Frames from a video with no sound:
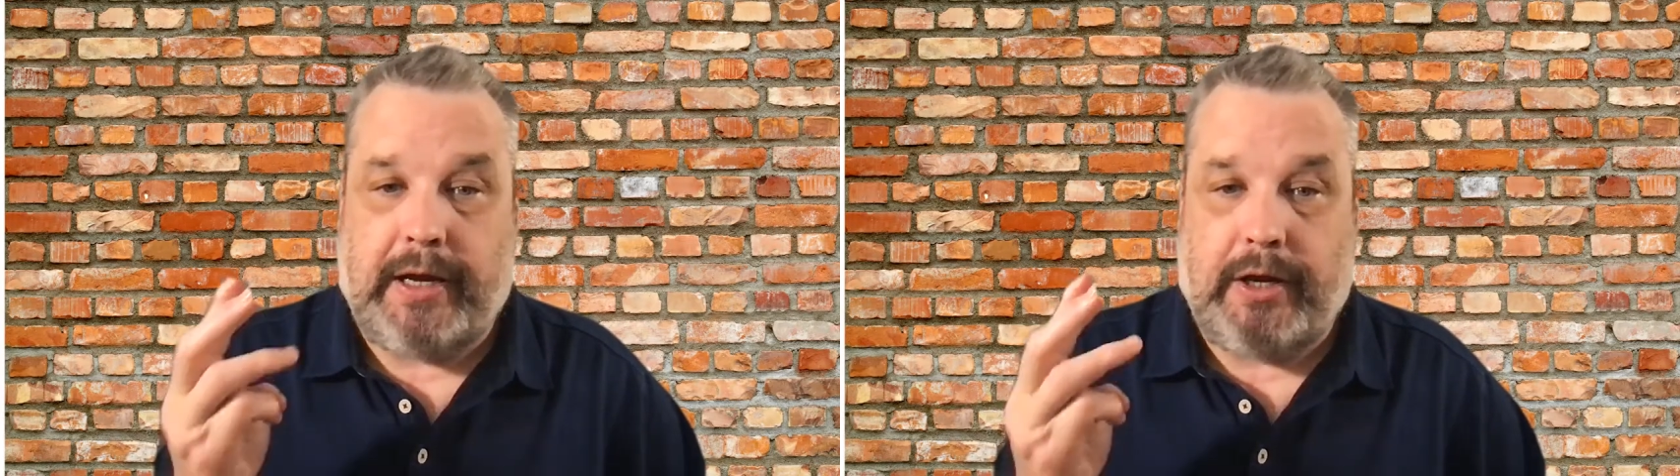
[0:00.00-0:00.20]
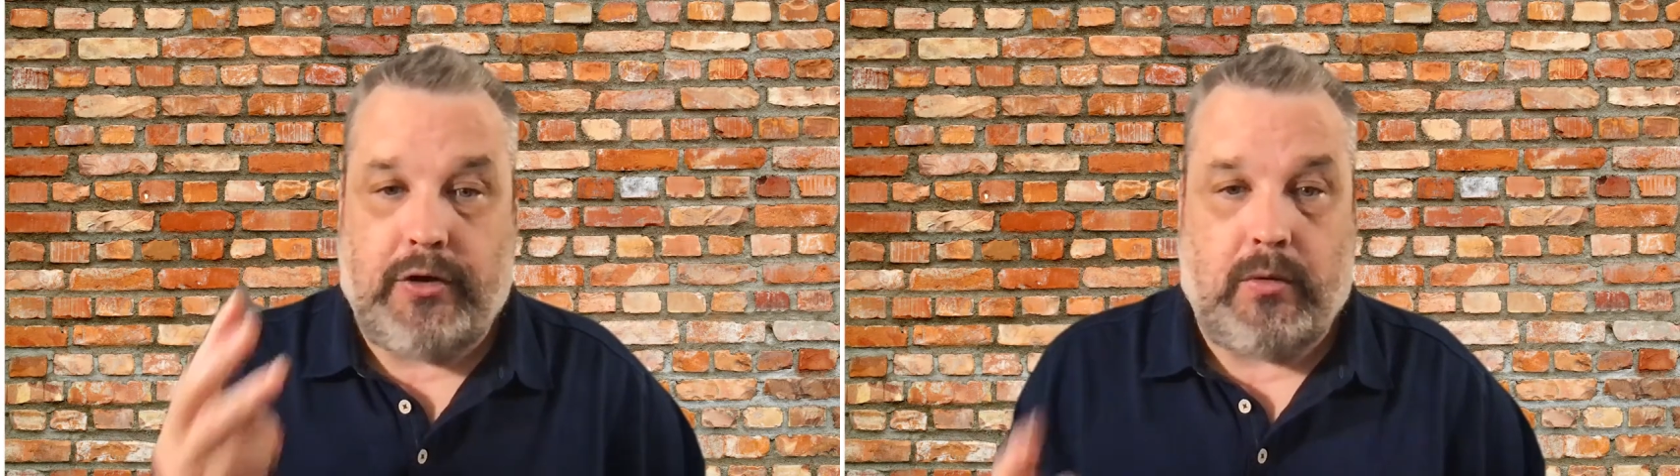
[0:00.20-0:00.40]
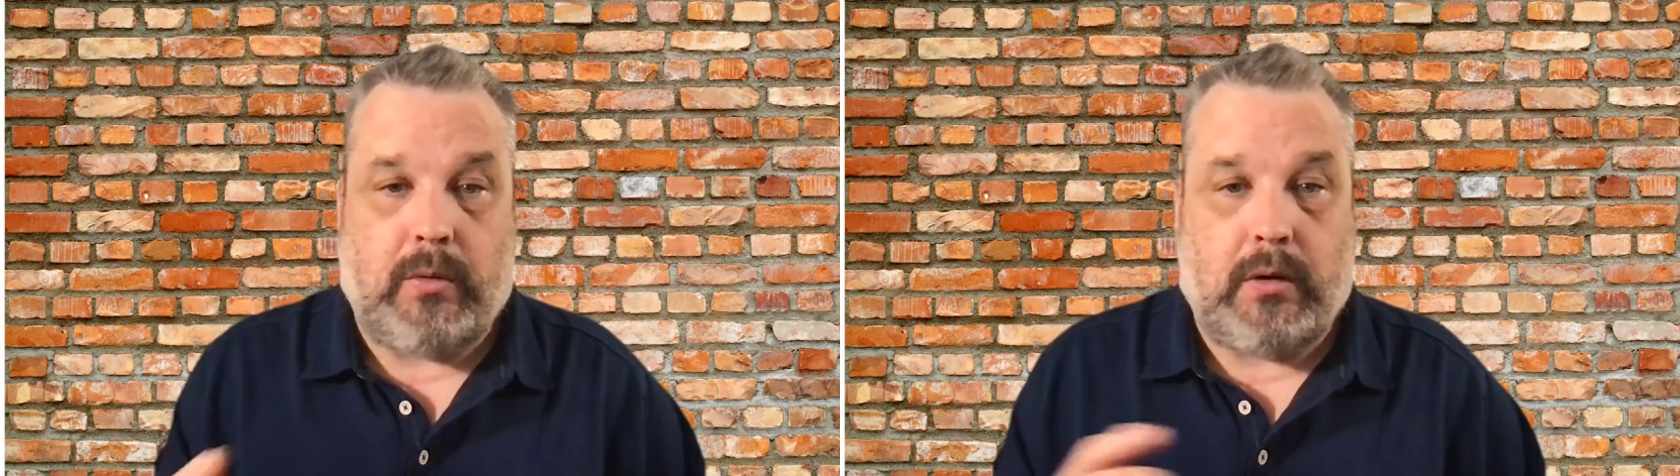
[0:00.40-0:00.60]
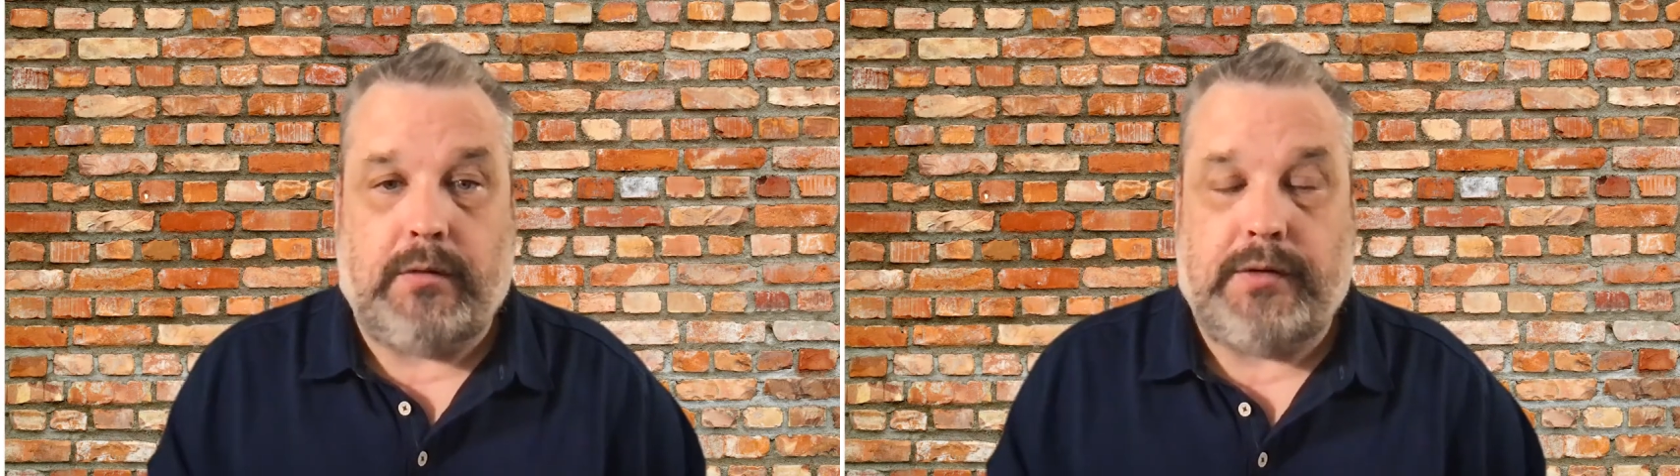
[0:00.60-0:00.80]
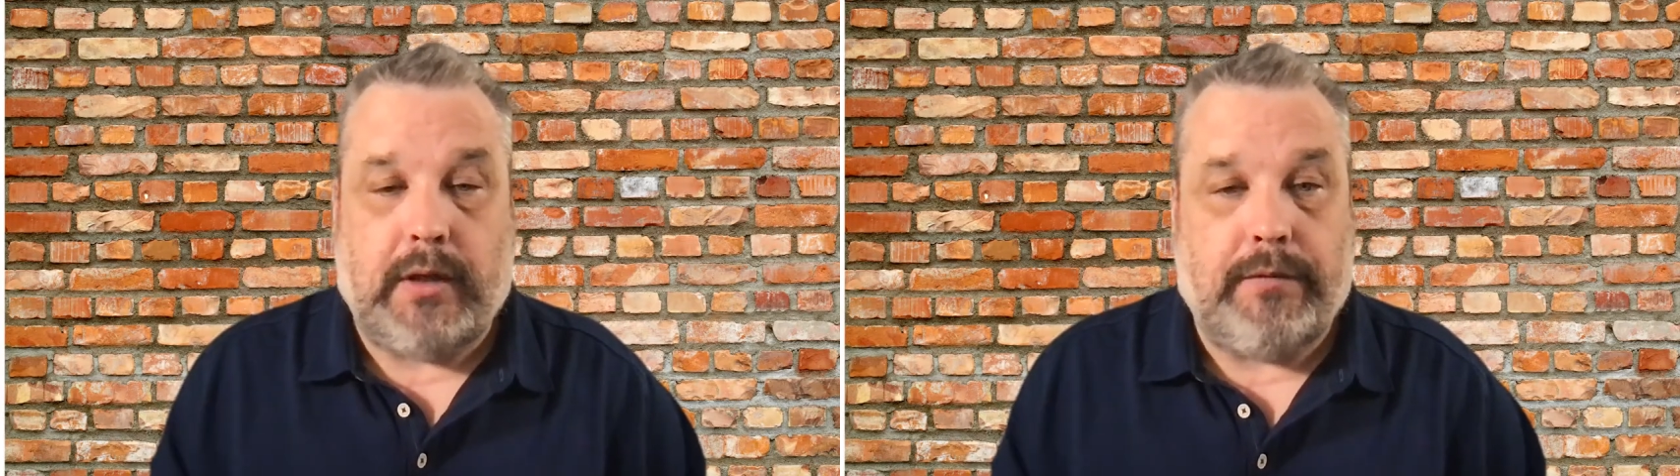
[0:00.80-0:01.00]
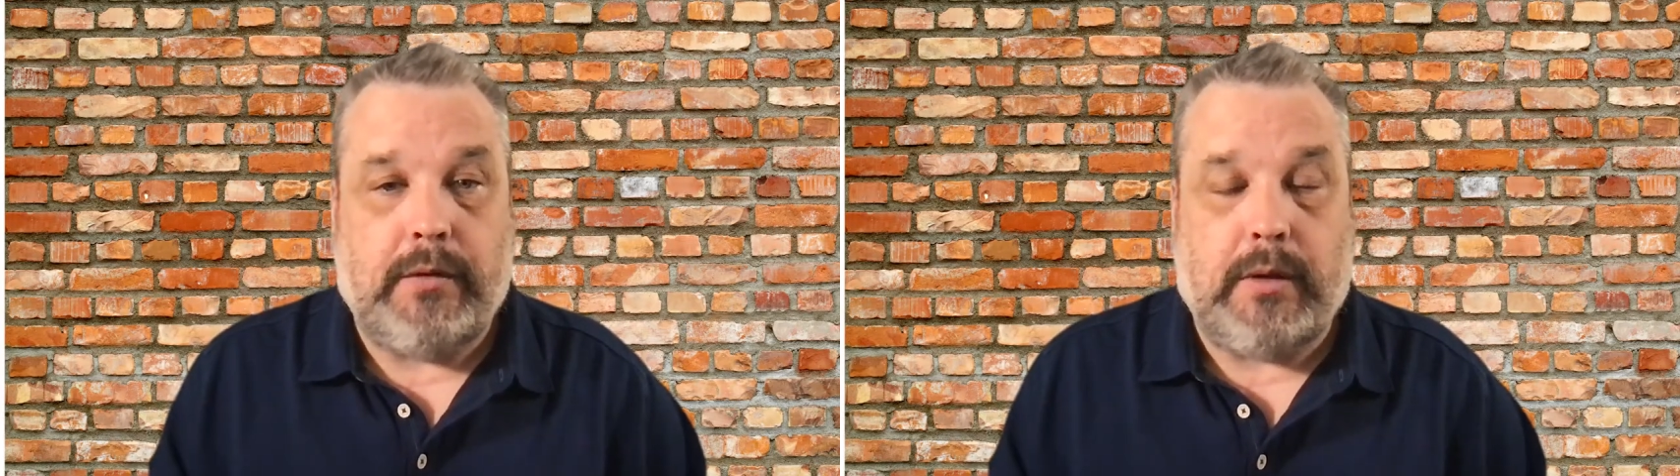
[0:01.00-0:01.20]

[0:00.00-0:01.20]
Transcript: and your telephone